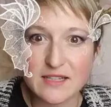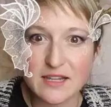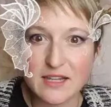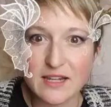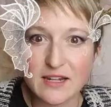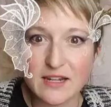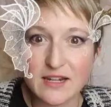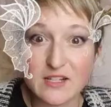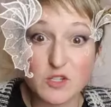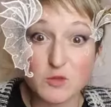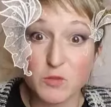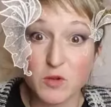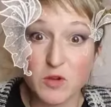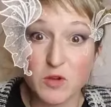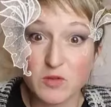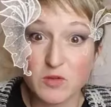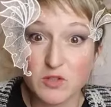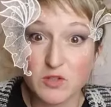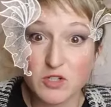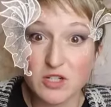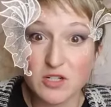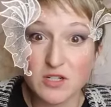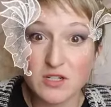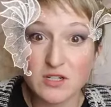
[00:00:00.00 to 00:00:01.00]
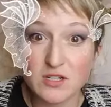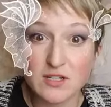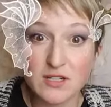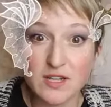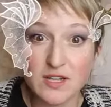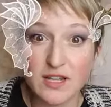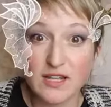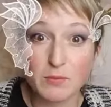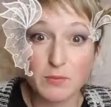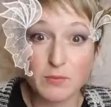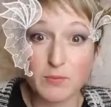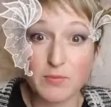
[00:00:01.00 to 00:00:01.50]
like an explosion,
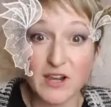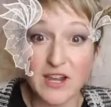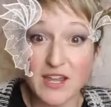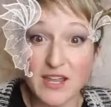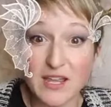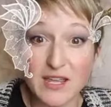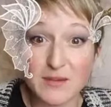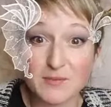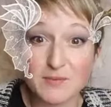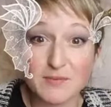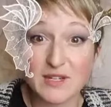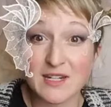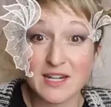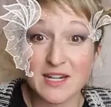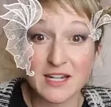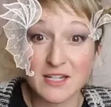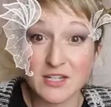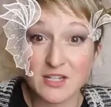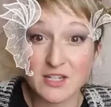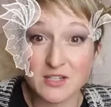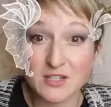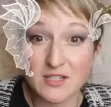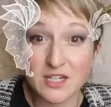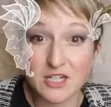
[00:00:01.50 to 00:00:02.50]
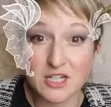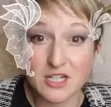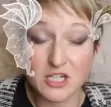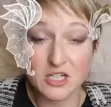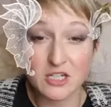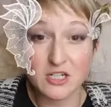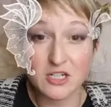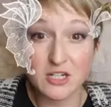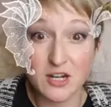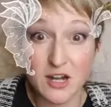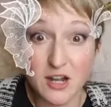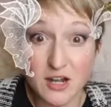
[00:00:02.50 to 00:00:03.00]
like blame and
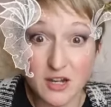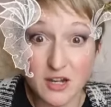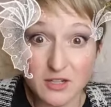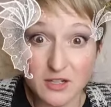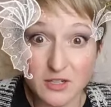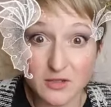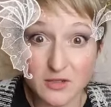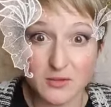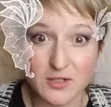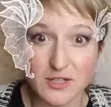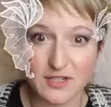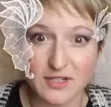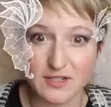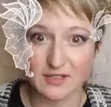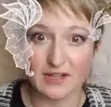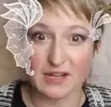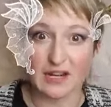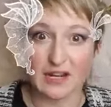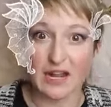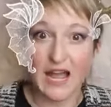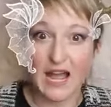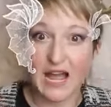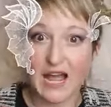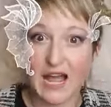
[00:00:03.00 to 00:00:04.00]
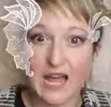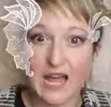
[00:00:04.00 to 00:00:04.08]
accusation and arguing and like